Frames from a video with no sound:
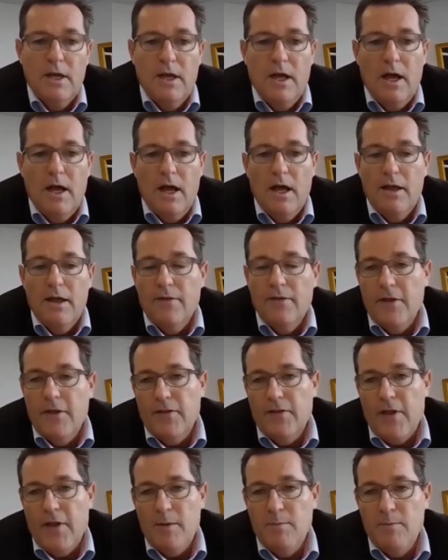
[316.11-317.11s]
that
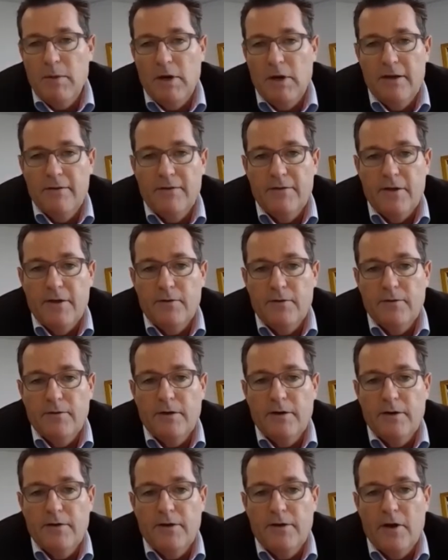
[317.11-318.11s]
they believe
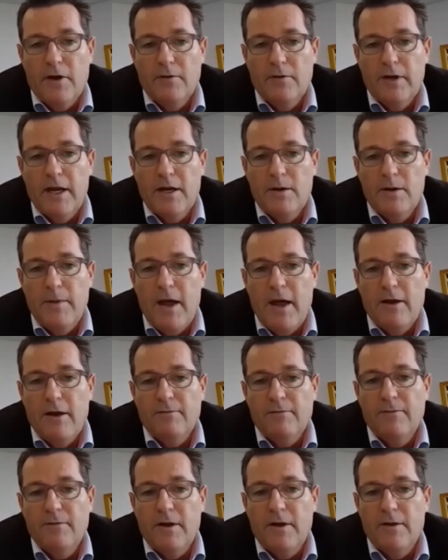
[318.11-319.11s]
they'll need about
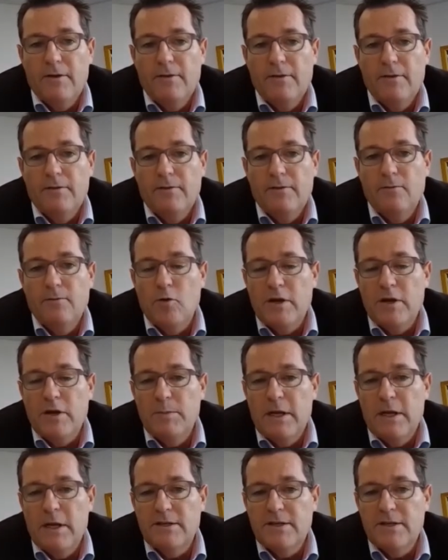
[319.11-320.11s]
40
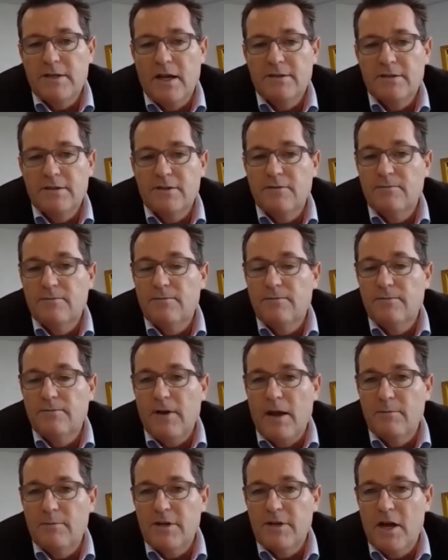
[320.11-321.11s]
million tonnes of
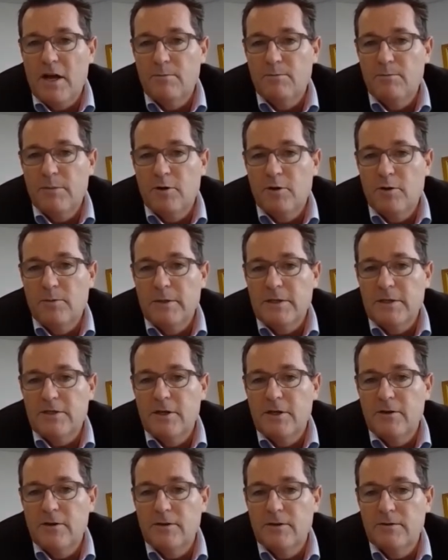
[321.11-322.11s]
flame retardant building
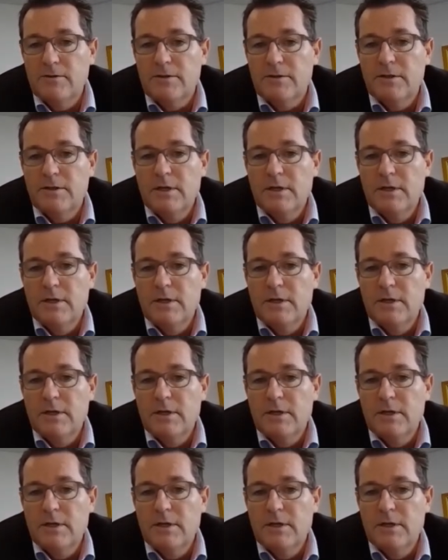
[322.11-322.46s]
materials,